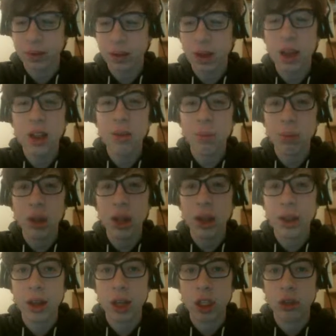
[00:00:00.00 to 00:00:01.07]
he's a
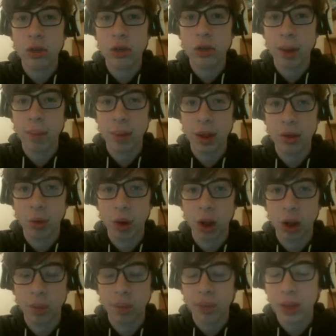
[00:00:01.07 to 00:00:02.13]
PlayStation rep, and
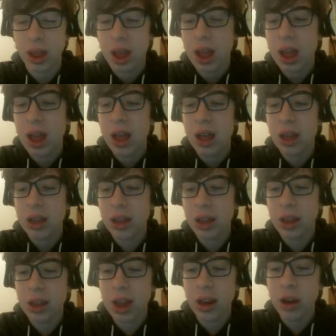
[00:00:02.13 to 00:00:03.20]
while
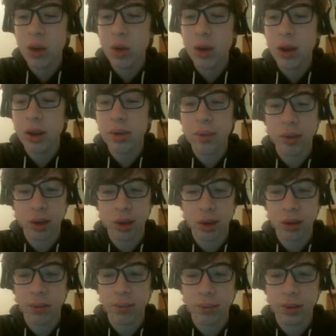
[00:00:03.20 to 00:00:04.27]
Nintendo and
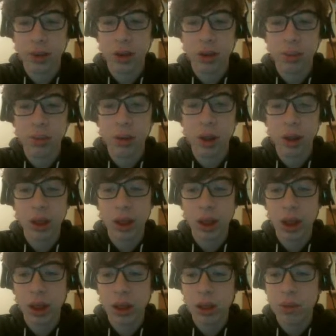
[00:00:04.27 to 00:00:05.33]
play
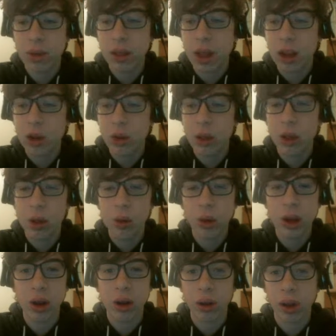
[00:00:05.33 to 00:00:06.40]
Nintendo and
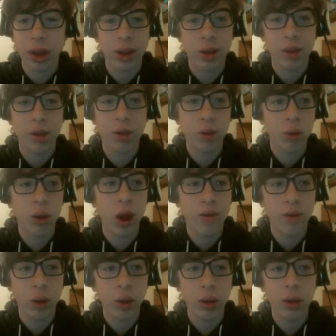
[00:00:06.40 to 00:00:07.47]
Sony are like
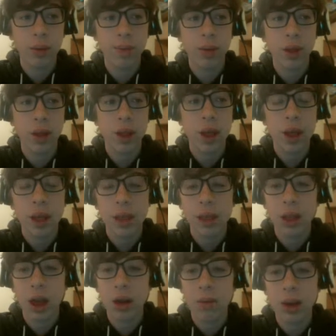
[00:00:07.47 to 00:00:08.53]
rivals,
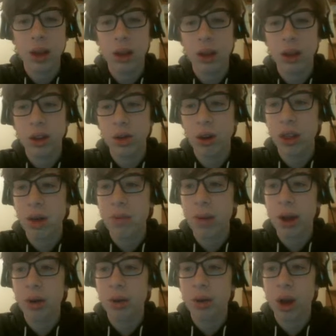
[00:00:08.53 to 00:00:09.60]
I mean it's great that
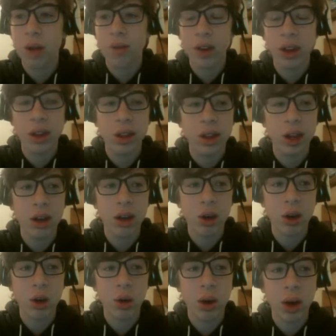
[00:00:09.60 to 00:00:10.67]
Microsoft and
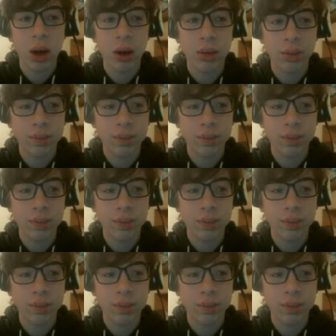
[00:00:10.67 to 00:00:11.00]
Nintendo uh,